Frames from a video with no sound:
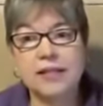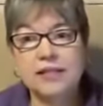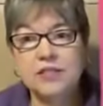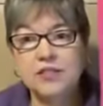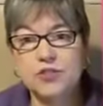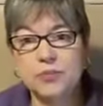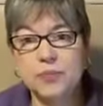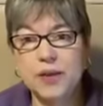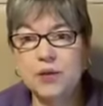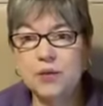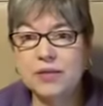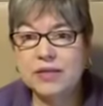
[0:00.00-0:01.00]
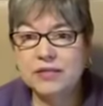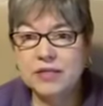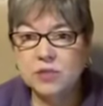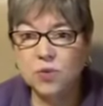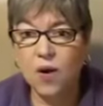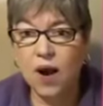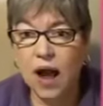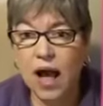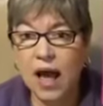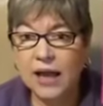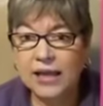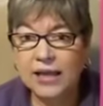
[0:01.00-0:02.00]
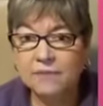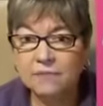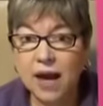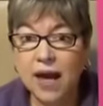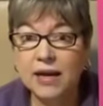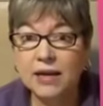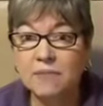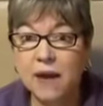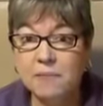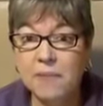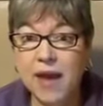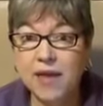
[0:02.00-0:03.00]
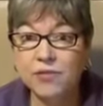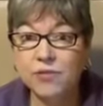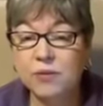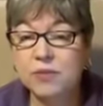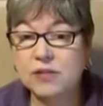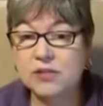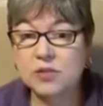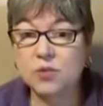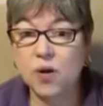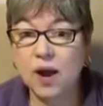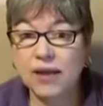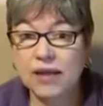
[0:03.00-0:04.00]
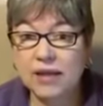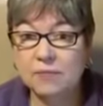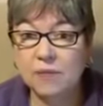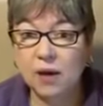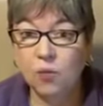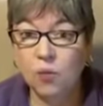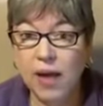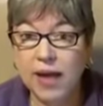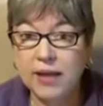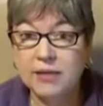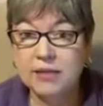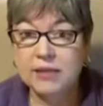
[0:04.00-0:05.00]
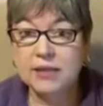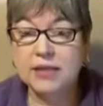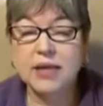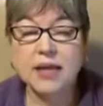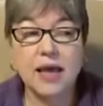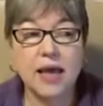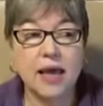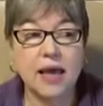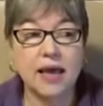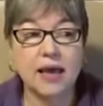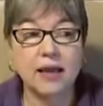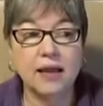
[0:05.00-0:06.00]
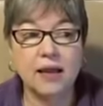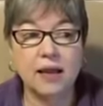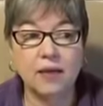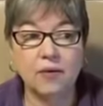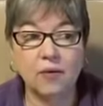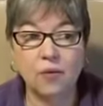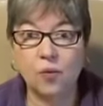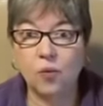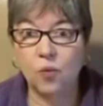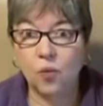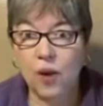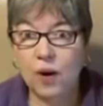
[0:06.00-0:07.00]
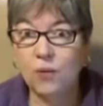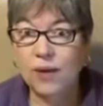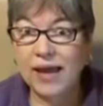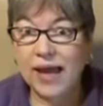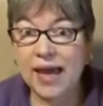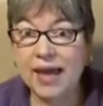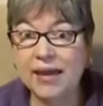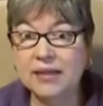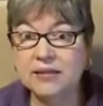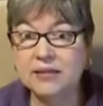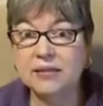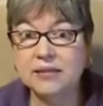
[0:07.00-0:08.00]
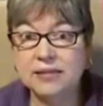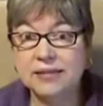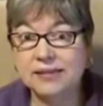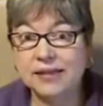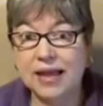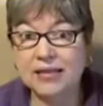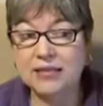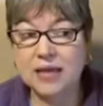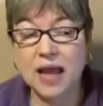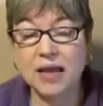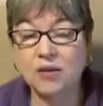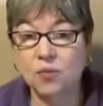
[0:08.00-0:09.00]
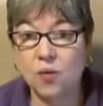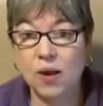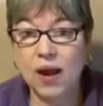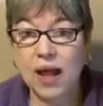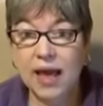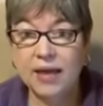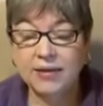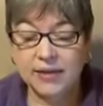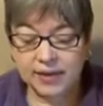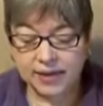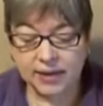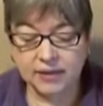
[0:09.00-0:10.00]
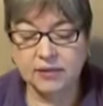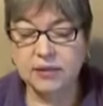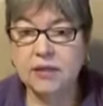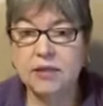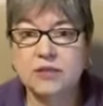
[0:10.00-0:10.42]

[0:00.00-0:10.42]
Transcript: This is your big one. This is where I keep mine in my bathroom. This is where I keep my weight and where we ate last night and what I had to eat.